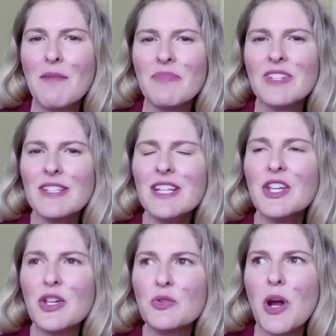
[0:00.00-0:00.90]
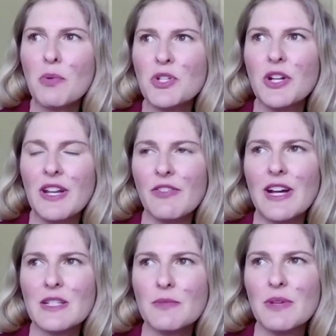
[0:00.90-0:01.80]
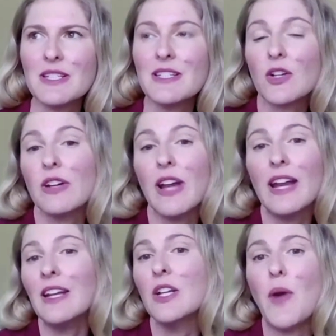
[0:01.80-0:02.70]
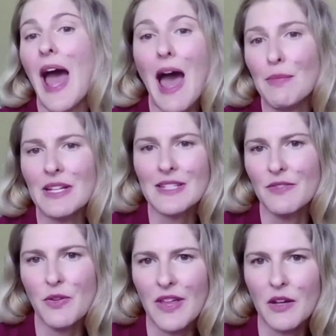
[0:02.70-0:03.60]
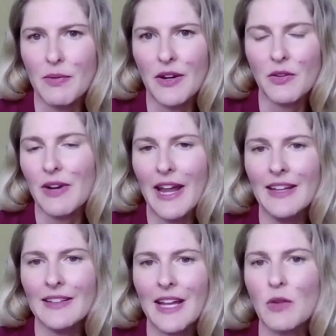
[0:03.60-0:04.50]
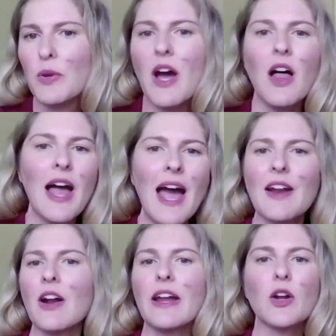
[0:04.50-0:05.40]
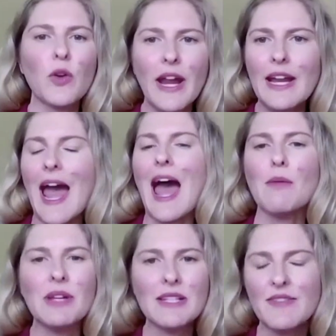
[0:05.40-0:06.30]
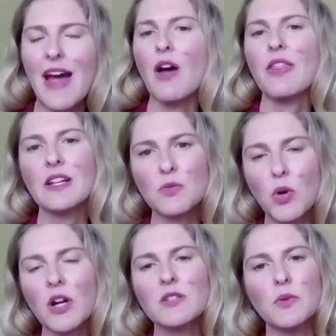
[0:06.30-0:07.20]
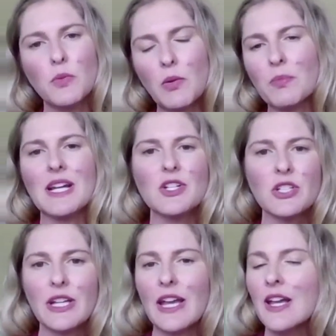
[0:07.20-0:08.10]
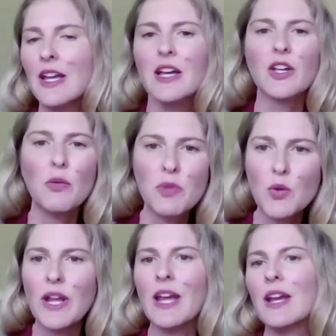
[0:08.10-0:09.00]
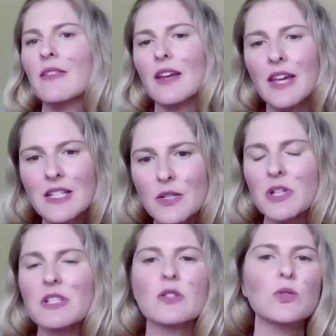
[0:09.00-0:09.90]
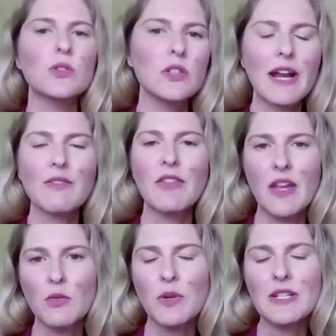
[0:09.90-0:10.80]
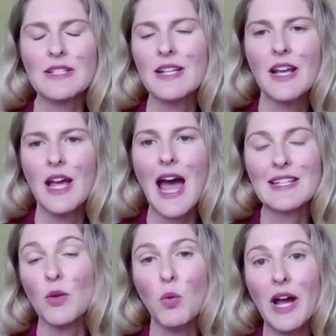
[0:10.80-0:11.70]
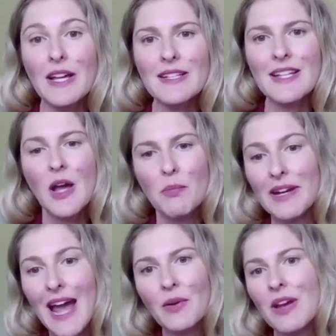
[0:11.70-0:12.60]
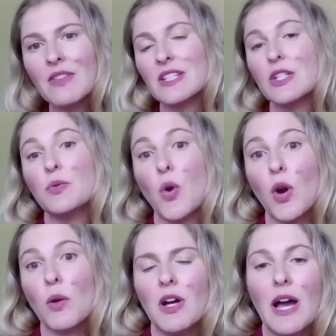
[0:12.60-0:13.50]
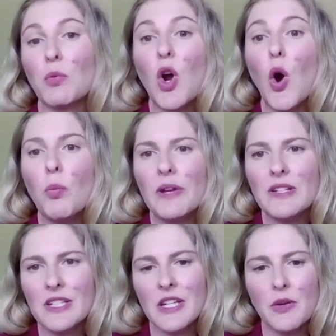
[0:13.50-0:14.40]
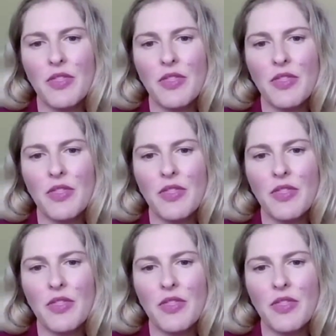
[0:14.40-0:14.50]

This is a huge opportunity for us because it's creating new habits, if you think about it, right? Like we all had our ingrained habits of how things worked when we were potentially commuting and the kids were in school and everything was as it was. But now we have this new normal and we're open to new